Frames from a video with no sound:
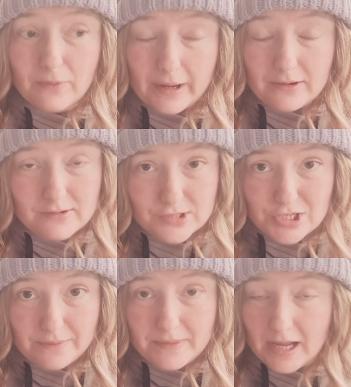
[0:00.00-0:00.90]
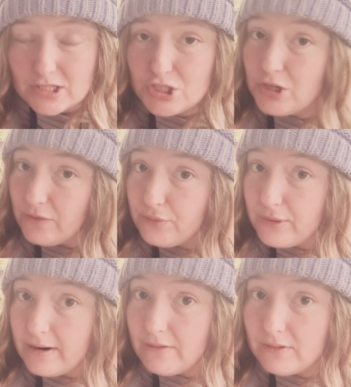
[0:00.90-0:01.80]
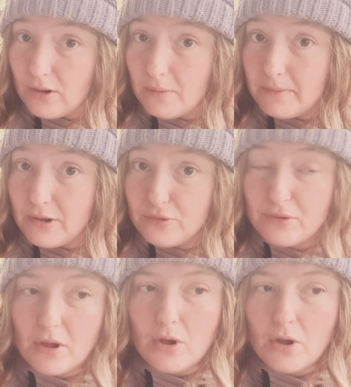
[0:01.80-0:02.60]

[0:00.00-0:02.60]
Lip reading: way too cheap. That should have set off alarm bells.